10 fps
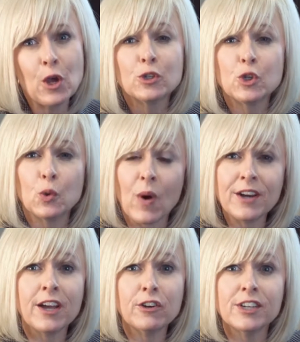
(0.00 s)
to
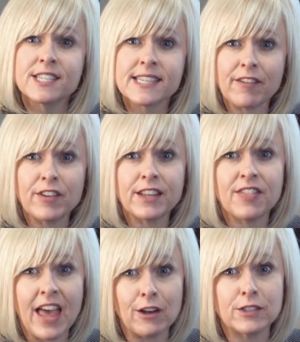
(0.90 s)

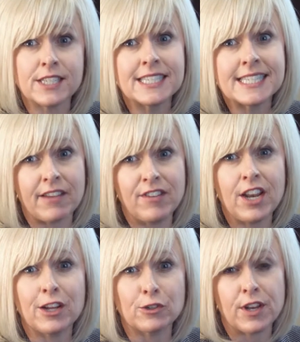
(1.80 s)

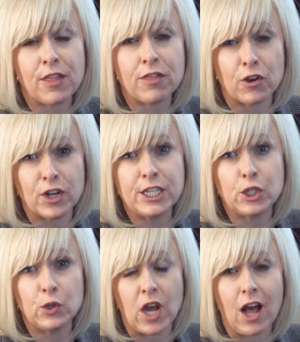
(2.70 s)

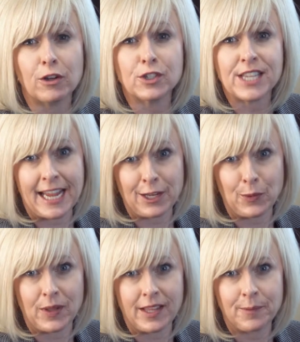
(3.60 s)
$107,732
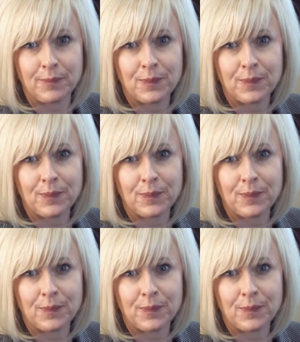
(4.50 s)
annually.